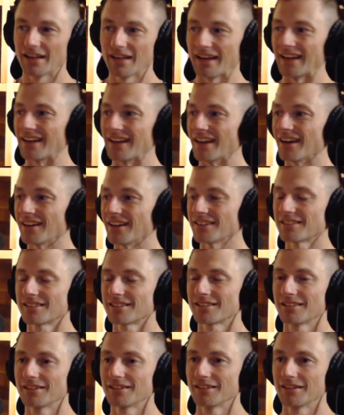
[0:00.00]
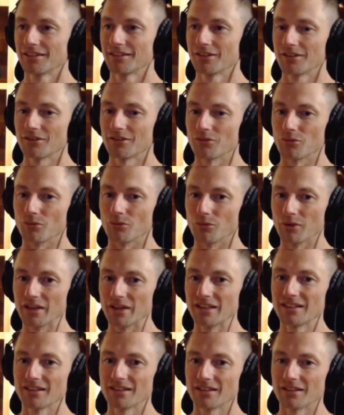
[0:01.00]
plants, and us.
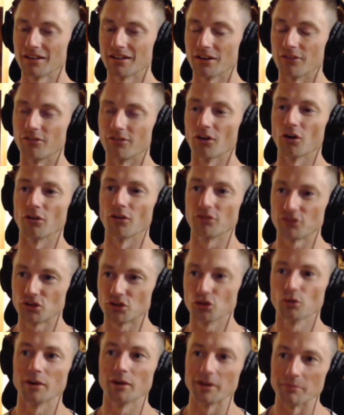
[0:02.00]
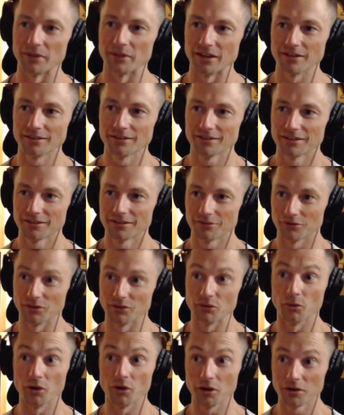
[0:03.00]
We evolved to
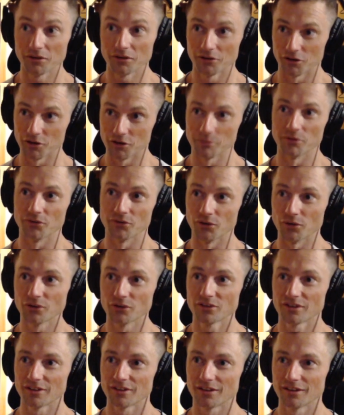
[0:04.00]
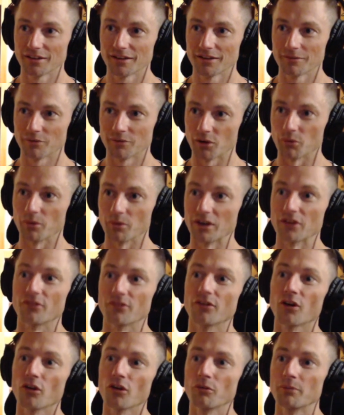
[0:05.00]
eat meat. We were herbivores,
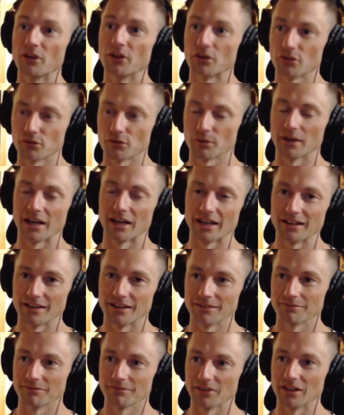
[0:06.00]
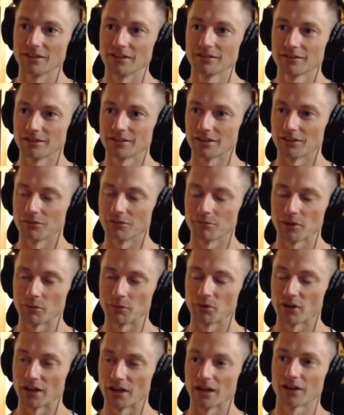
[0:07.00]
but we evolved because we ate
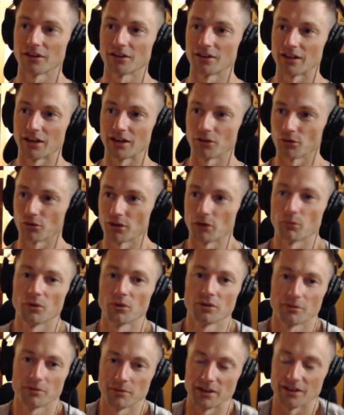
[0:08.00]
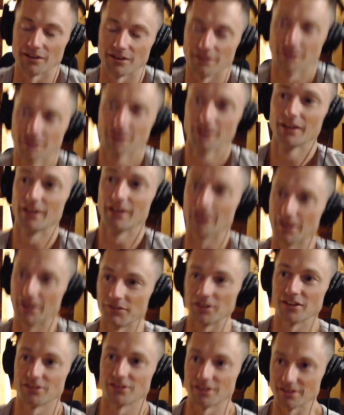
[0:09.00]
meat. People can argue that all they want, but
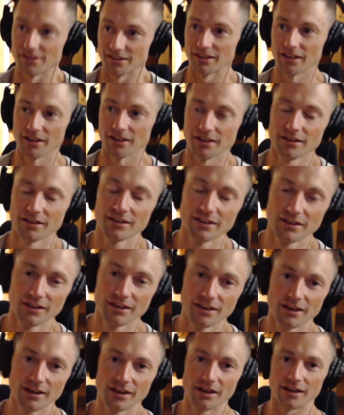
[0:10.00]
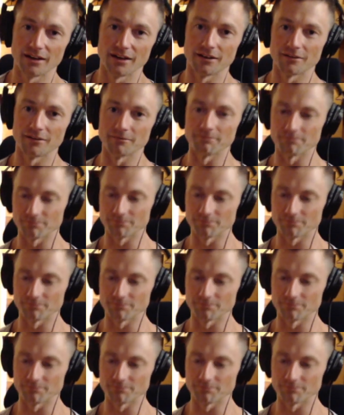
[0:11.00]
the evidence is there.